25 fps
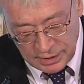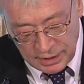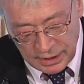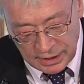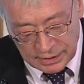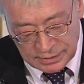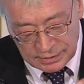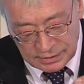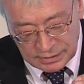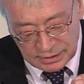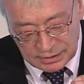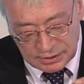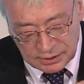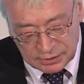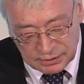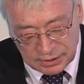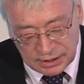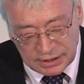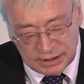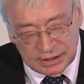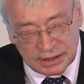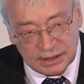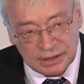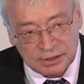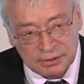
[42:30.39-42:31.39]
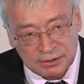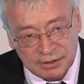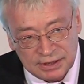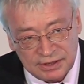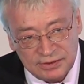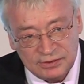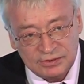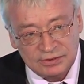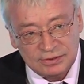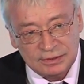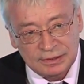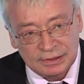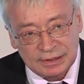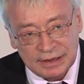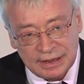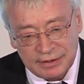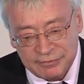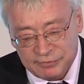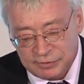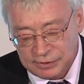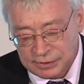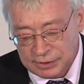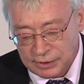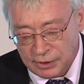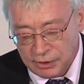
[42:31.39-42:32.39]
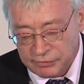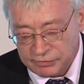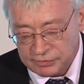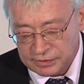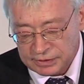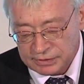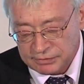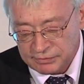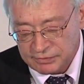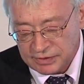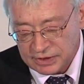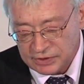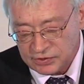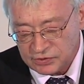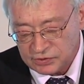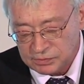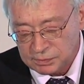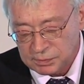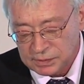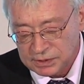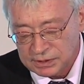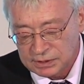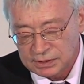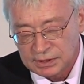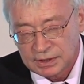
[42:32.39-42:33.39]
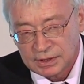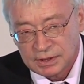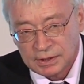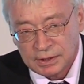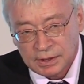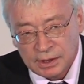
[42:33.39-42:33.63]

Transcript: an increased level of investment